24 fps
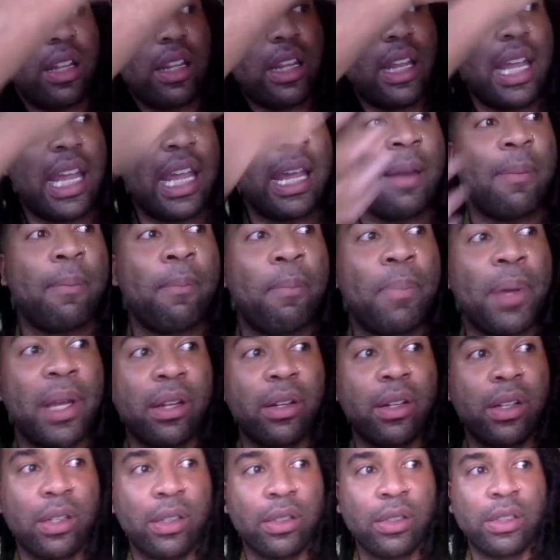it
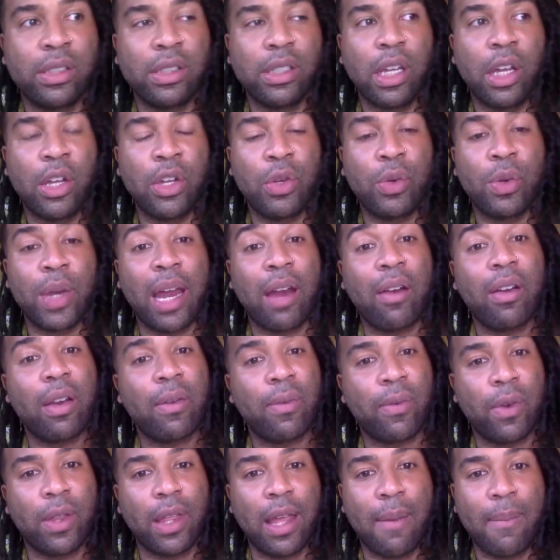builds a new narrative
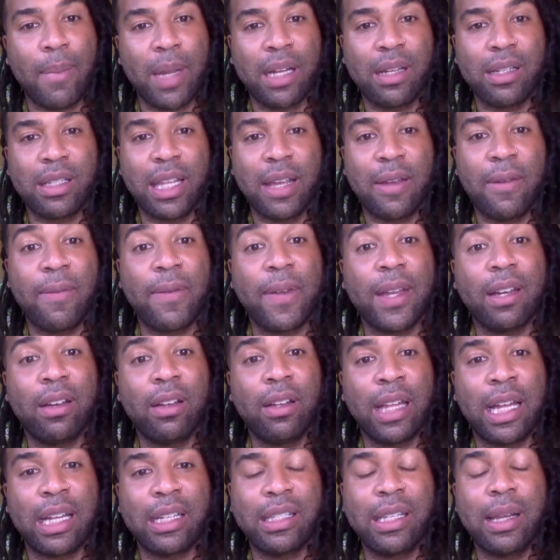for them because they feel
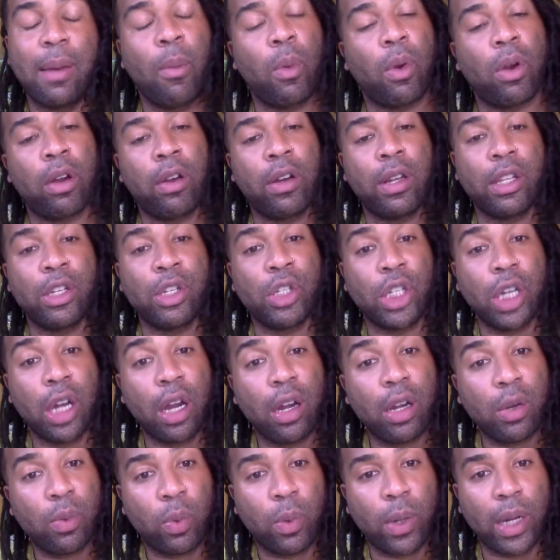that somewhere in the
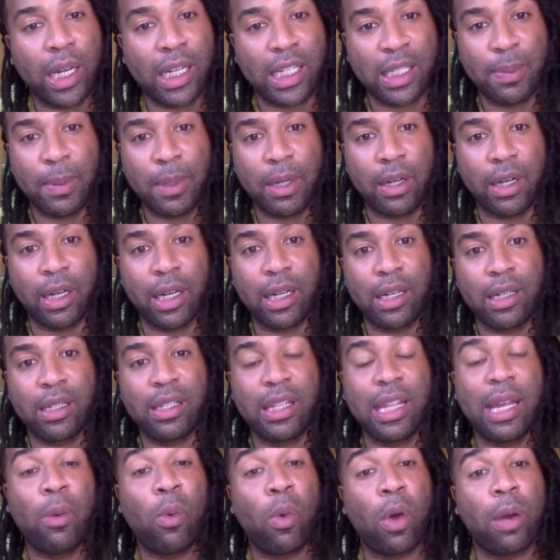shared experience
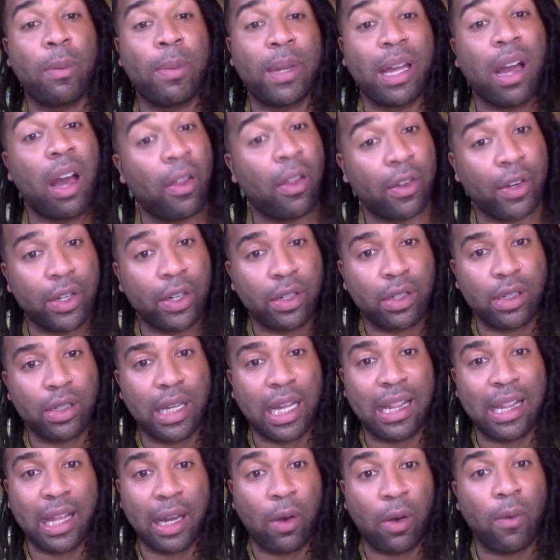they want to be othered
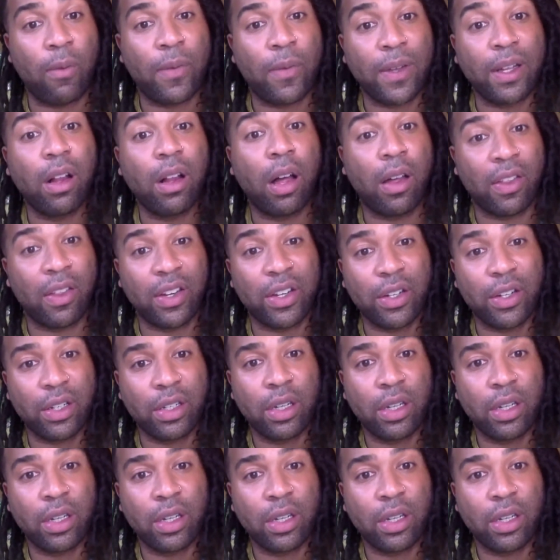and they don't feel othered.